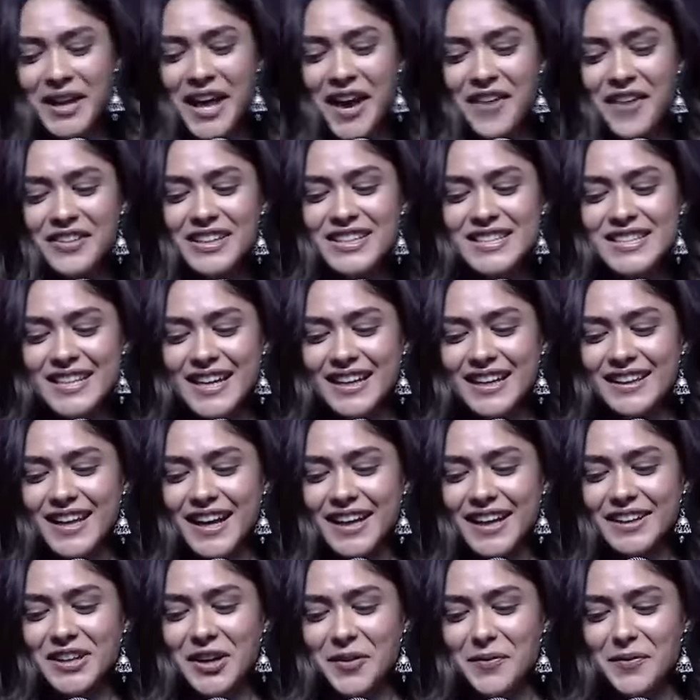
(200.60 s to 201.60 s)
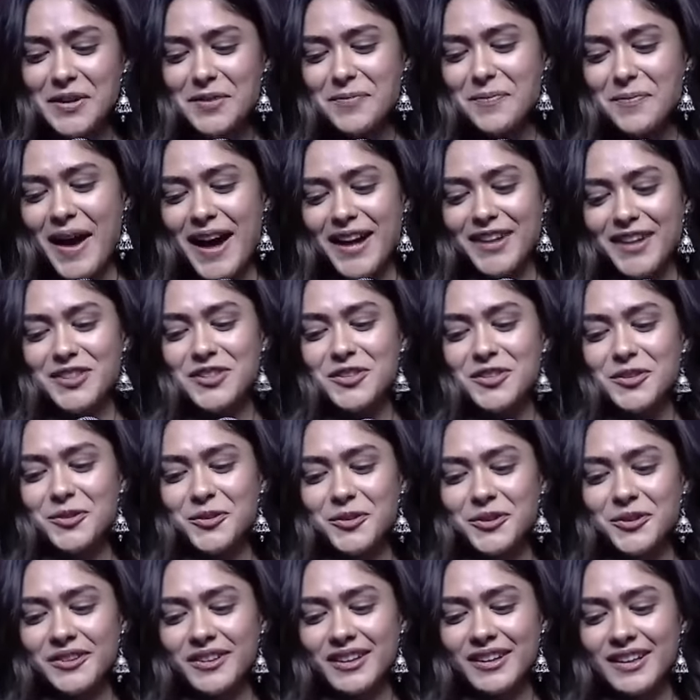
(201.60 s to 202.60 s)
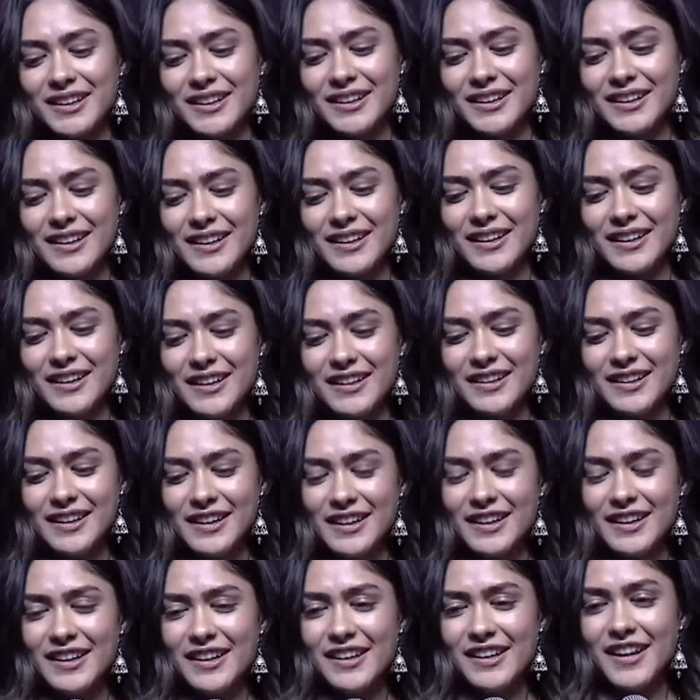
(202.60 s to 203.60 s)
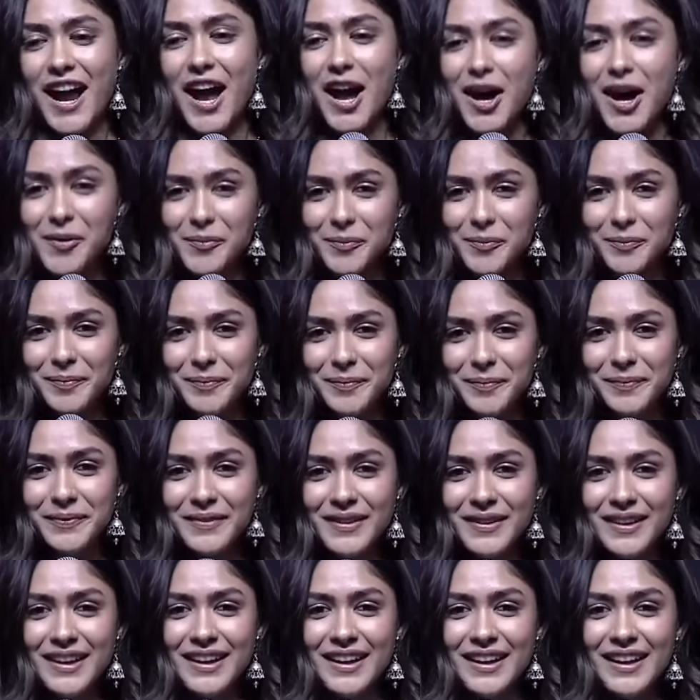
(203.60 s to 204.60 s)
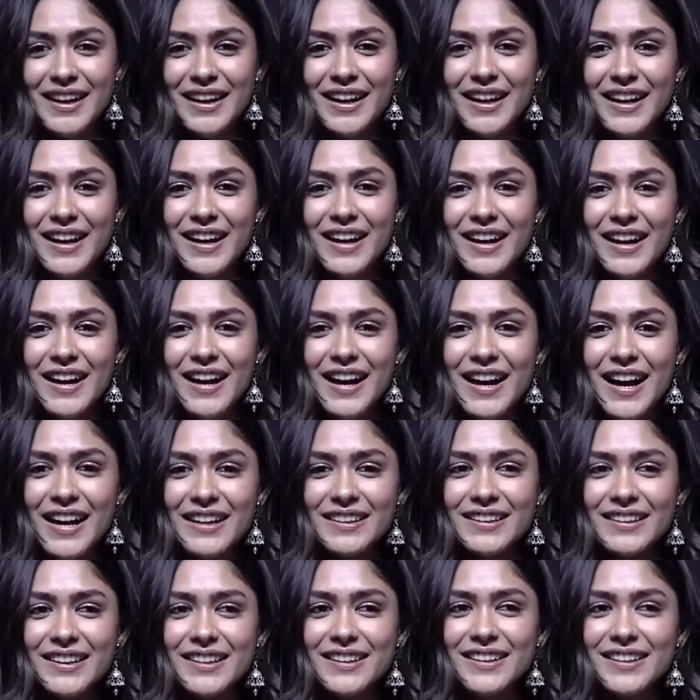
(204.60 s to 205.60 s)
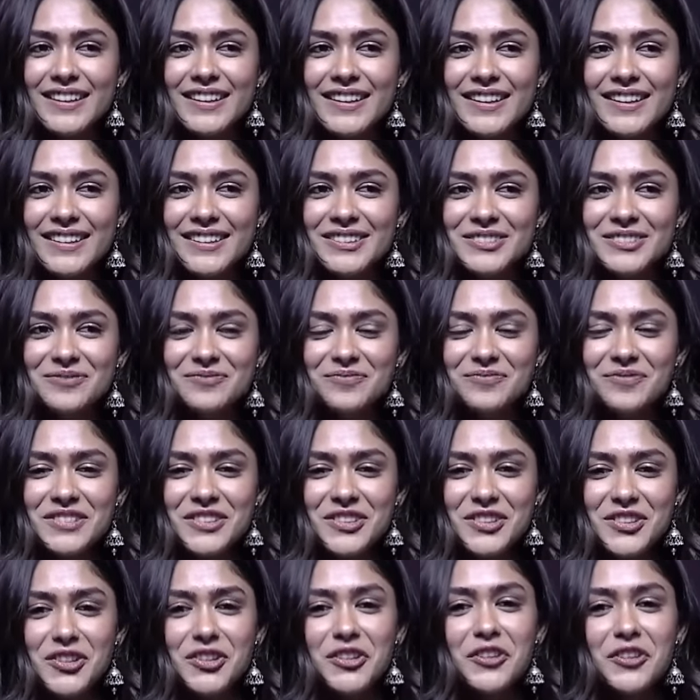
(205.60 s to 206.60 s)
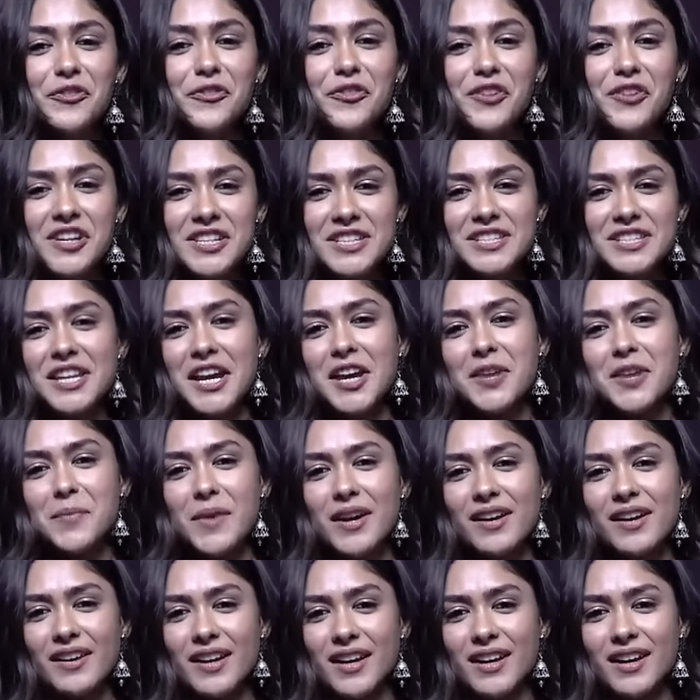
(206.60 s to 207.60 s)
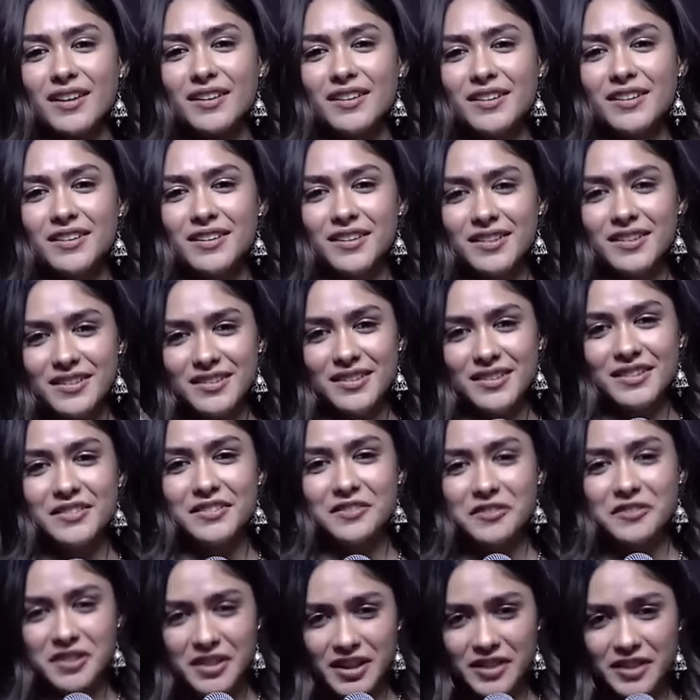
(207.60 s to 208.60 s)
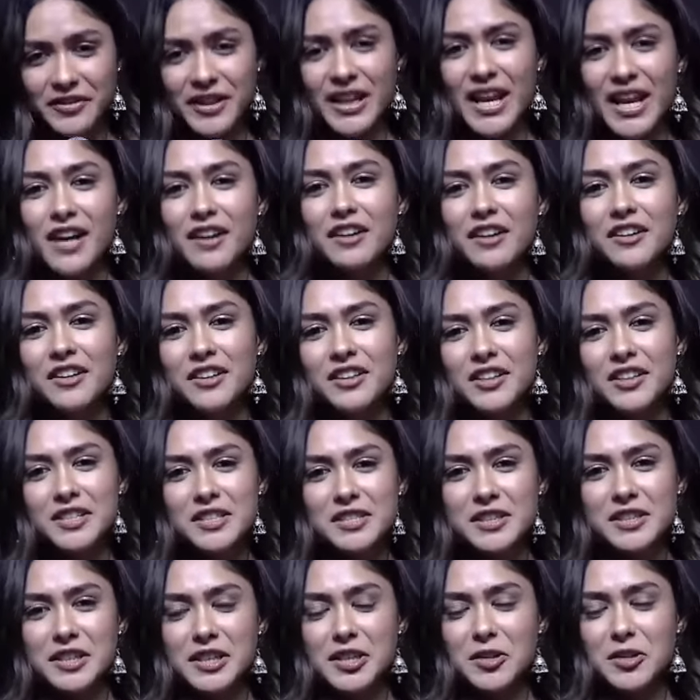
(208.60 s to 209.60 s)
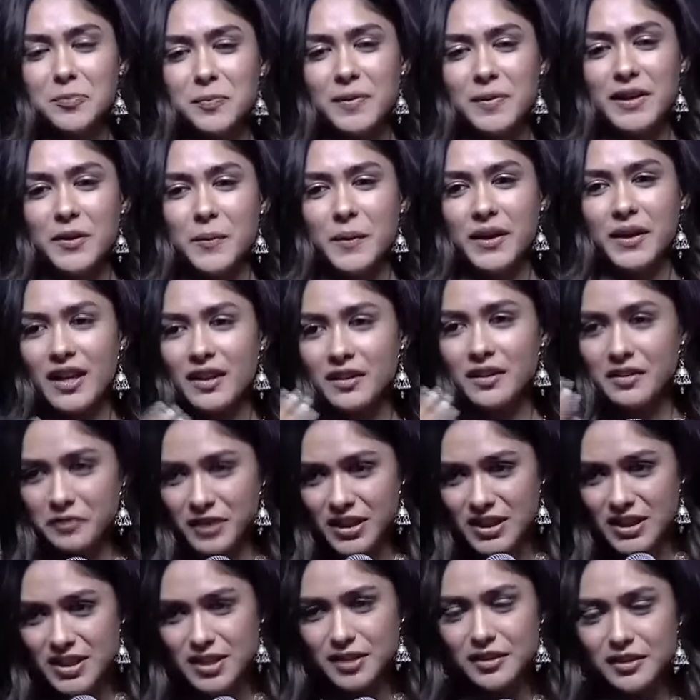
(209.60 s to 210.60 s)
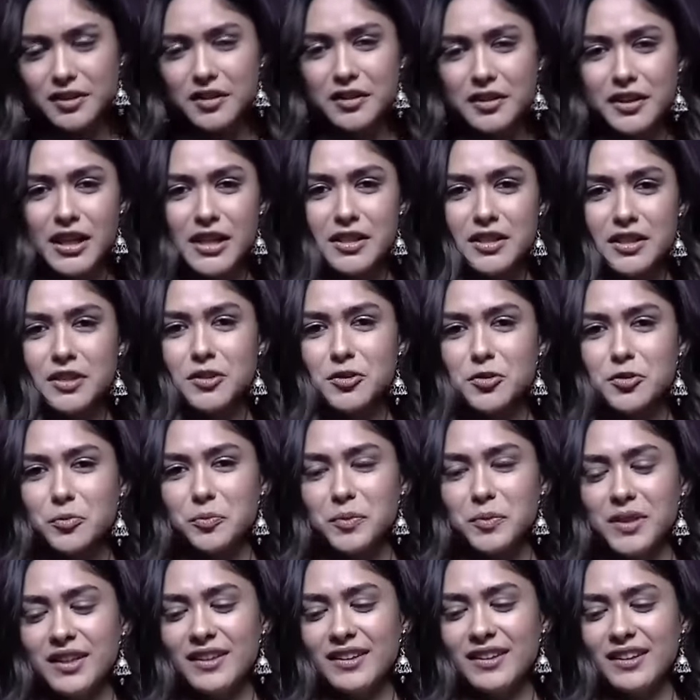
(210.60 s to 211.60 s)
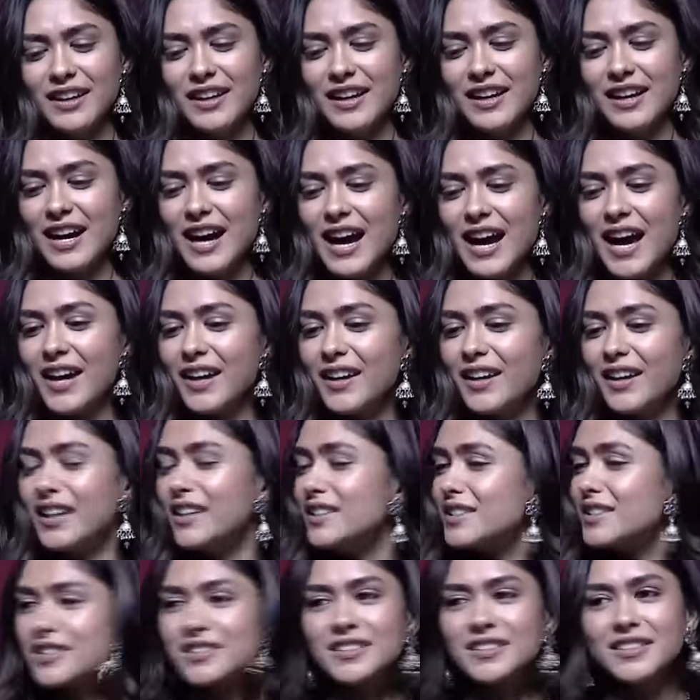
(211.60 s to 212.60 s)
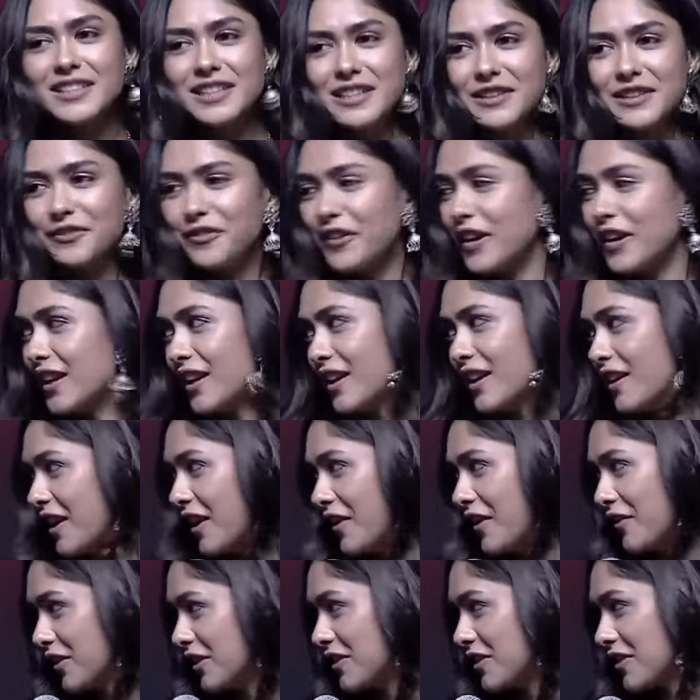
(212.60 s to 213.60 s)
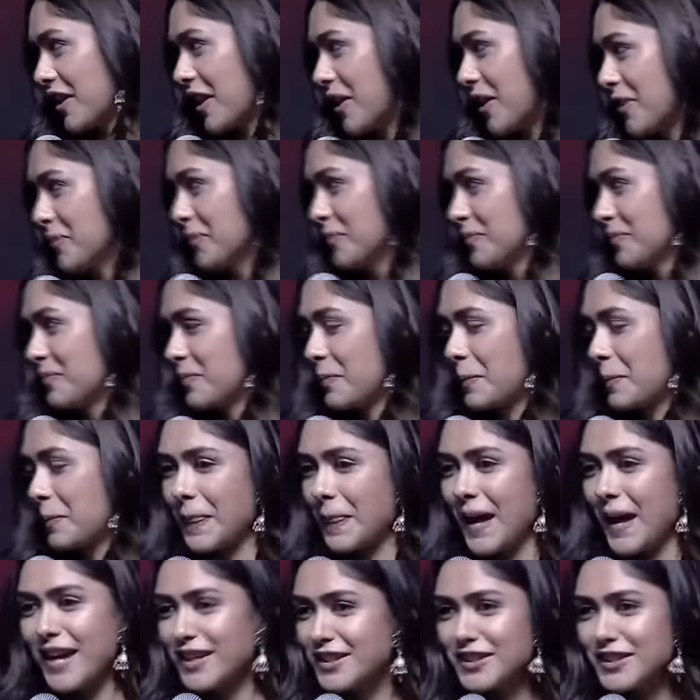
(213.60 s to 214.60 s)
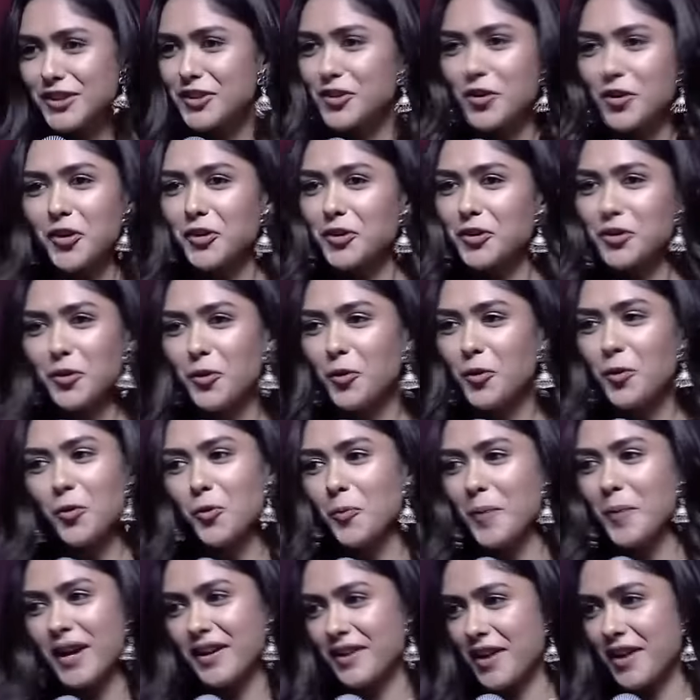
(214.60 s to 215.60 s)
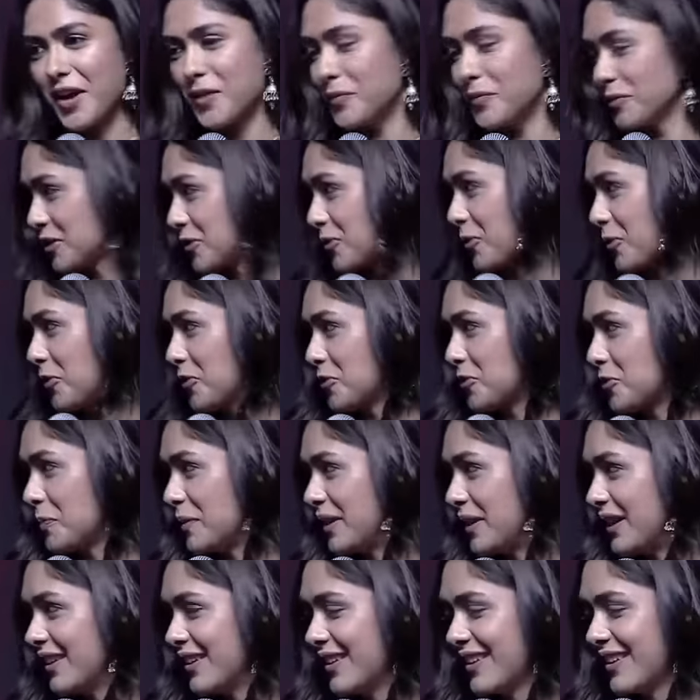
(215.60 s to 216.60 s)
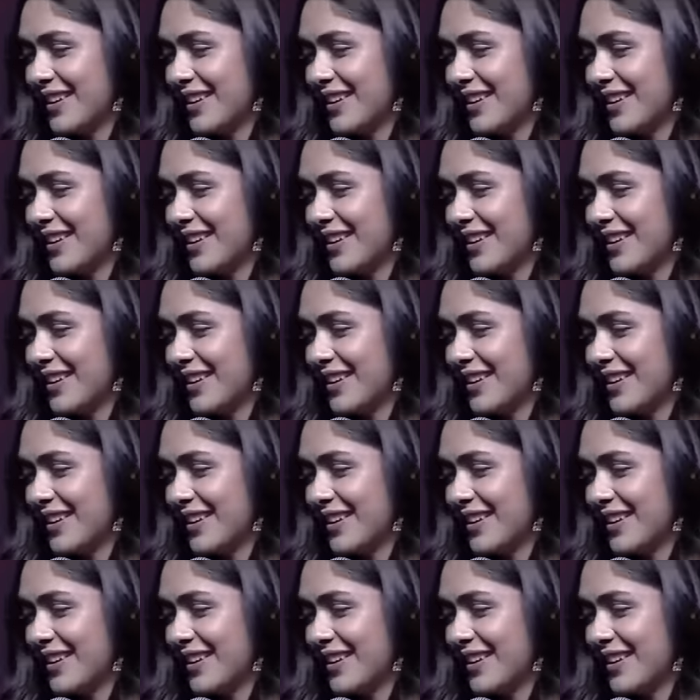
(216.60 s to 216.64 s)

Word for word: but having said that, coming back to Ram, I think, you know, the first time I read, when I heard the screenplay, when, I, when Sir narrated to me, I instantly fell in love with Ram. I did not know who my Ram is going to be.